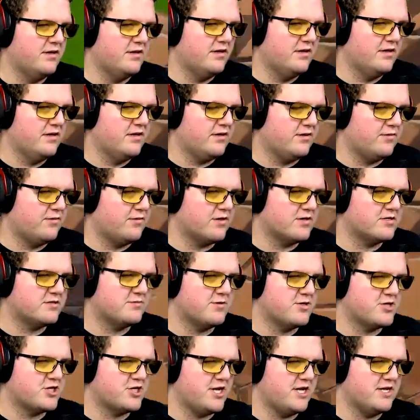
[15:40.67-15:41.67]
Mm. Where's
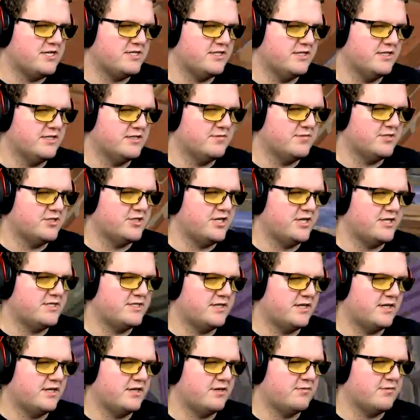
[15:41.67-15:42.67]
Machesta? Is Machesta
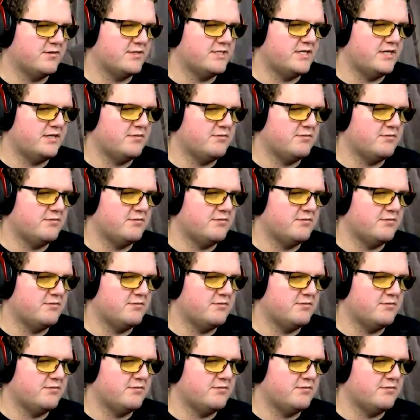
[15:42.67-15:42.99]
gonna redeem